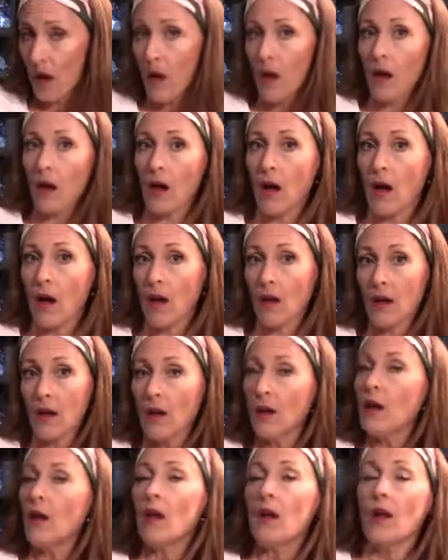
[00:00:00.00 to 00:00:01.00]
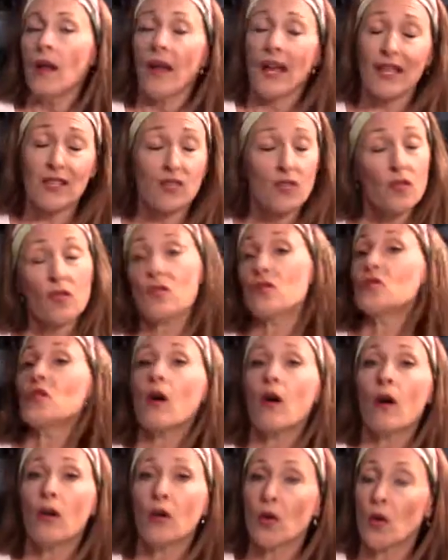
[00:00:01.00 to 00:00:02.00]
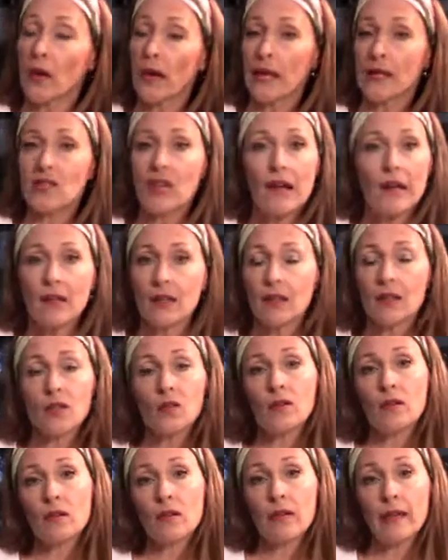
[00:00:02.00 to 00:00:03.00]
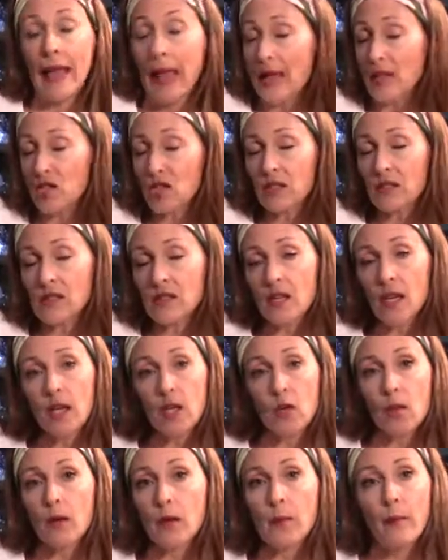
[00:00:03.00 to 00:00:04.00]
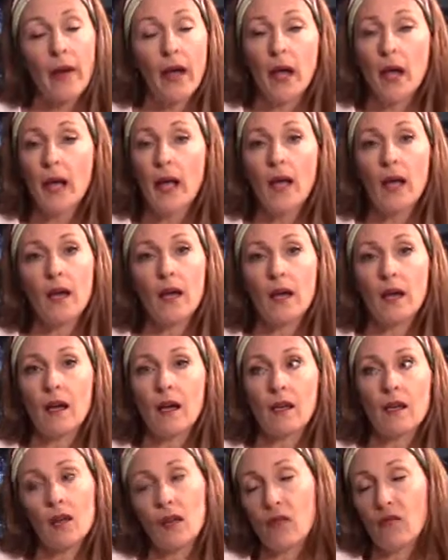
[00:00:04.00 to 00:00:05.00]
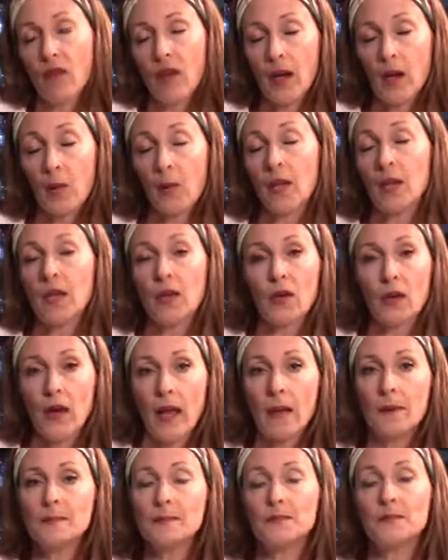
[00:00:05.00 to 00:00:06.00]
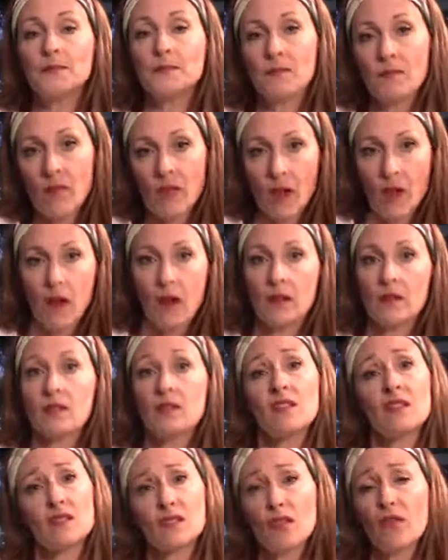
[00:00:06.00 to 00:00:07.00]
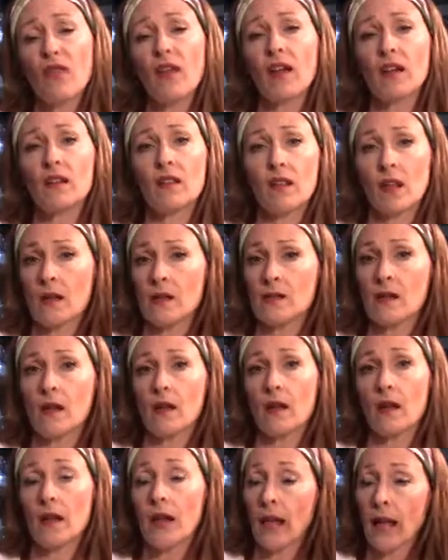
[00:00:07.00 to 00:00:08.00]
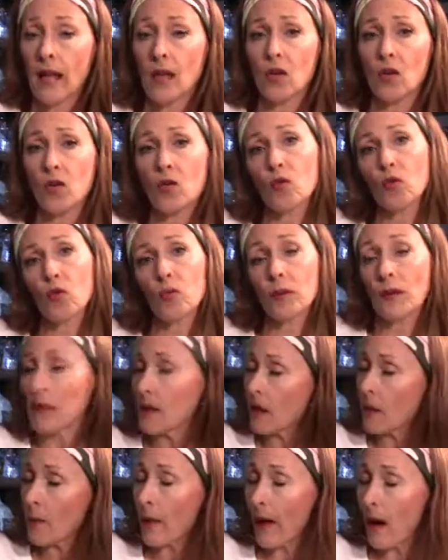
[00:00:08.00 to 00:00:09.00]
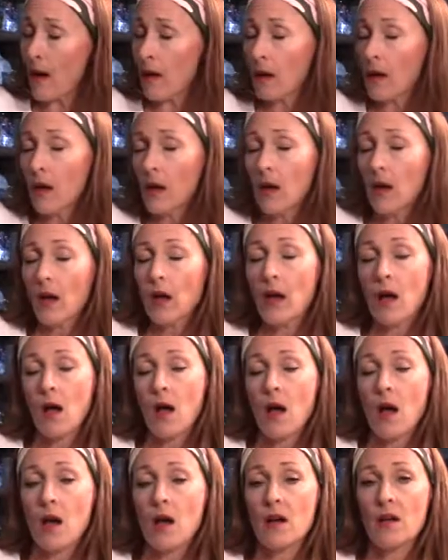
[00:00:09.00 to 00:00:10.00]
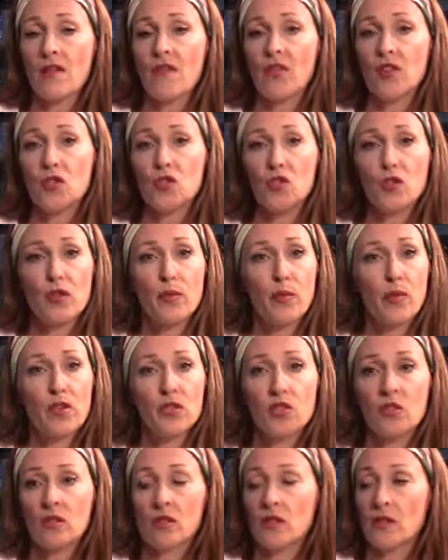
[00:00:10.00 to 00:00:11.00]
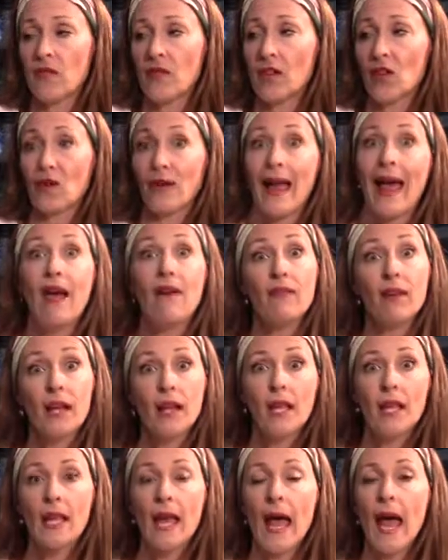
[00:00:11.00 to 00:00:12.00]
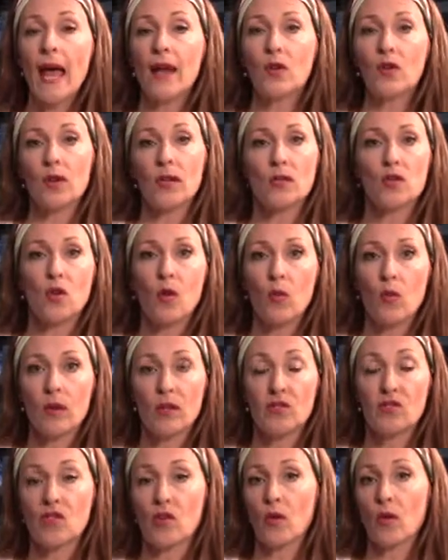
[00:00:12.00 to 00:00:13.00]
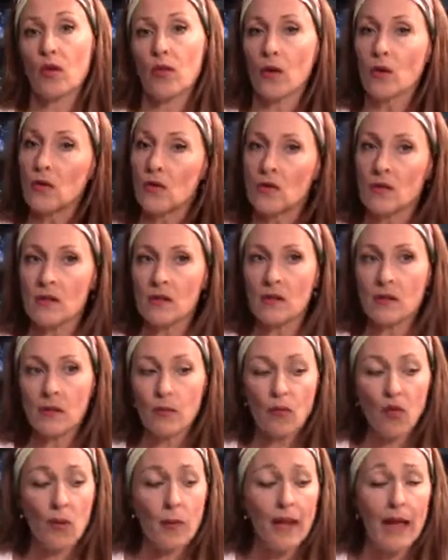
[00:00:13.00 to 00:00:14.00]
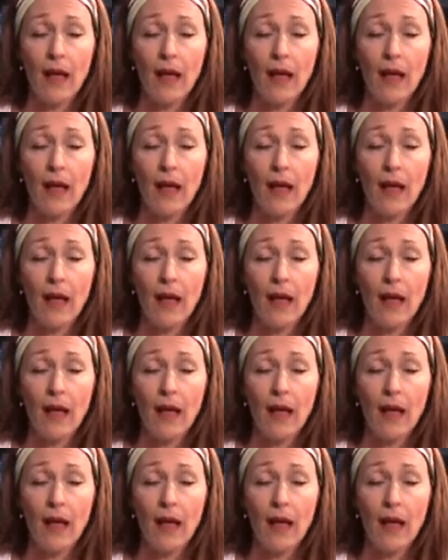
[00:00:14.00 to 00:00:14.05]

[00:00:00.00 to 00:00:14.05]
And so those are all great little gadgets that you can buy. You can find them on the internet to disinfect things that, again, you don't normally think about. For your toothbrushes, if you don't have any of that or you don't want to soak those in some rubbing